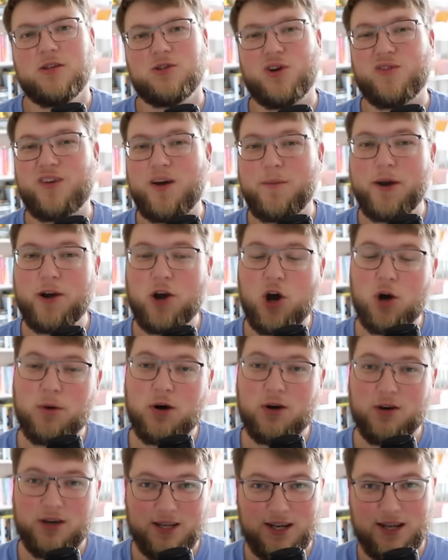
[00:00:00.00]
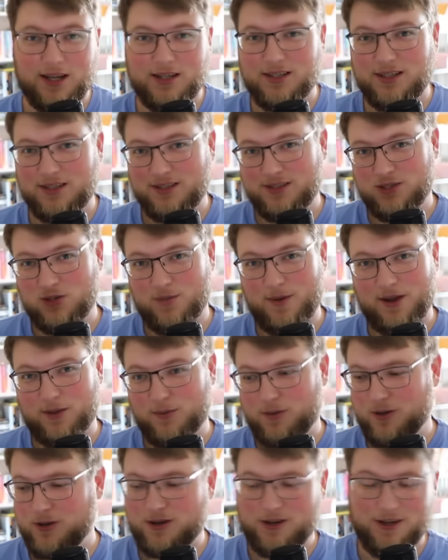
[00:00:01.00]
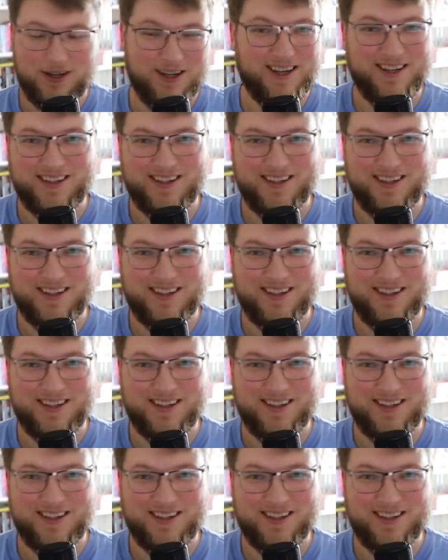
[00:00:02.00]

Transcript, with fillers: So I've got my Kobo connected to my computer. You can